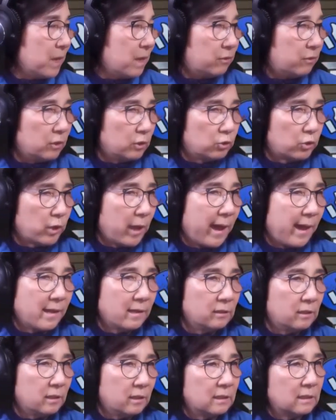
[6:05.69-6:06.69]
The
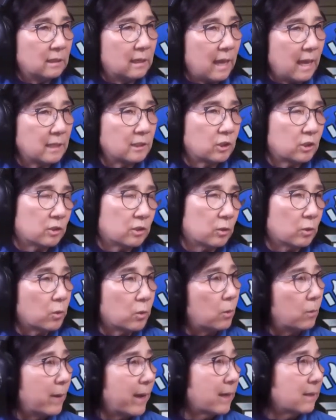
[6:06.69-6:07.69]
child didn't answer
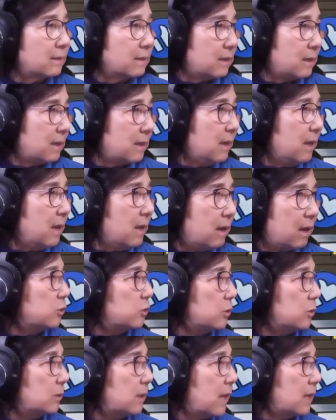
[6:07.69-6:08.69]
correctly.
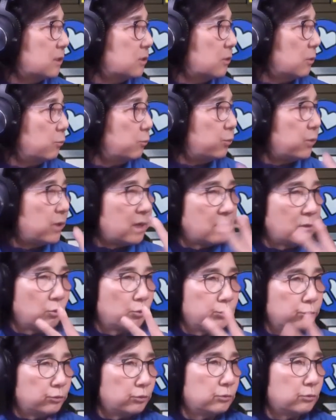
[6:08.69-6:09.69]
So that's a we
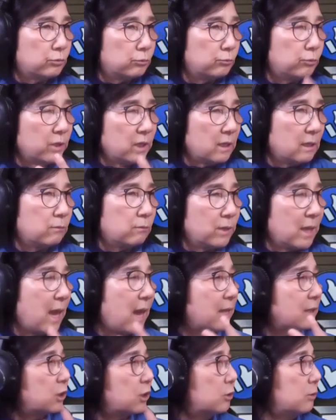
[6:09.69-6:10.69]

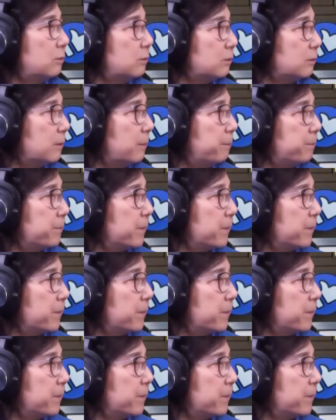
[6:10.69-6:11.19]
had 2.